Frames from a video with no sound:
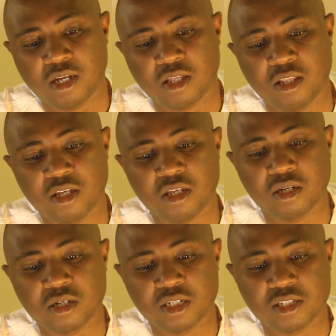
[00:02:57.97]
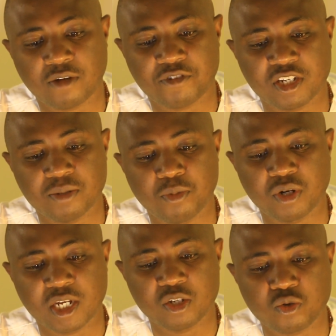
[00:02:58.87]
They increase available
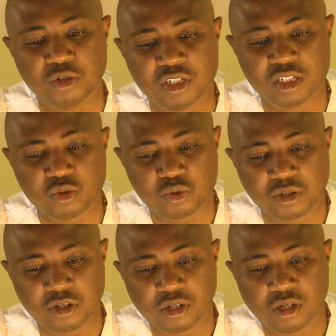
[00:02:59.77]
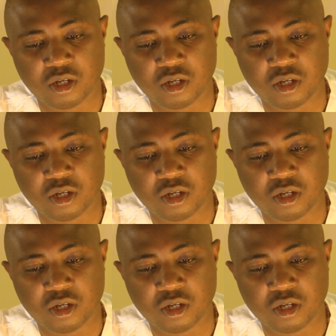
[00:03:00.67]
nitrogen to the